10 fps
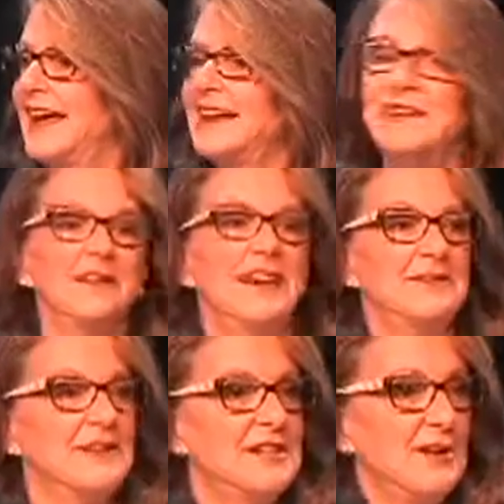Any,
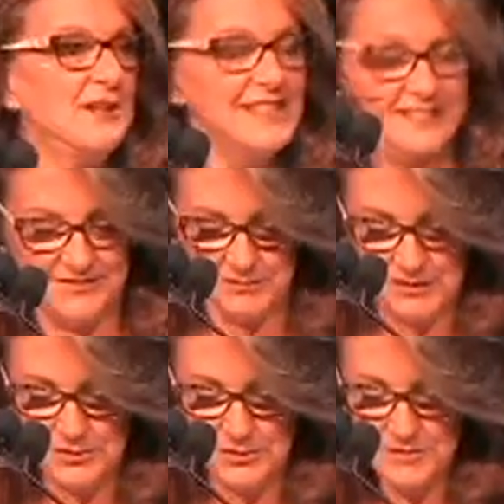anyone know this from
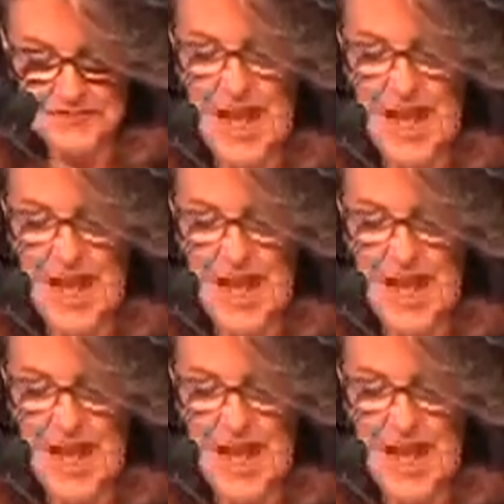school?